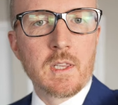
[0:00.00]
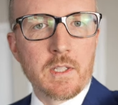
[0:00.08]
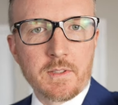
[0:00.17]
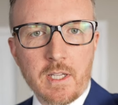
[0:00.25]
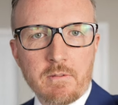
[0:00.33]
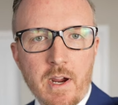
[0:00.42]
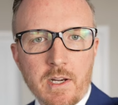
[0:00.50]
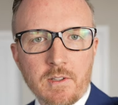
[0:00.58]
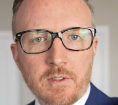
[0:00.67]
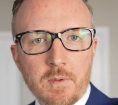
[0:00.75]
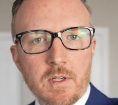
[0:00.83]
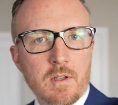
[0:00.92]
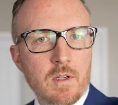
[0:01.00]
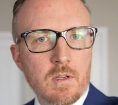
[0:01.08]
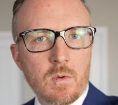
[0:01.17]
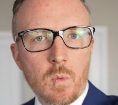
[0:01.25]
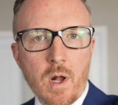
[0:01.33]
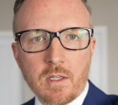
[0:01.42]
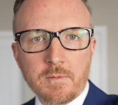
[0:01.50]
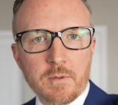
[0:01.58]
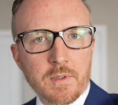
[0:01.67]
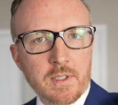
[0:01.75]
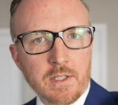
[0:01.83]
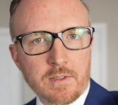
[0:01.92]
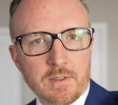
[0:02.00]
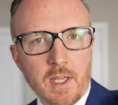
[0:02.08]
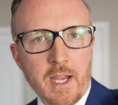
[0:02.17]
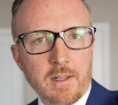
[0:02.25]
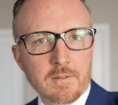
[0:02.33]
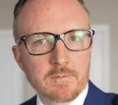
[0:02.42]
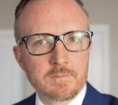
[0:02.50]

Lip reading: Let's get right into it. Welcome to Essential Style.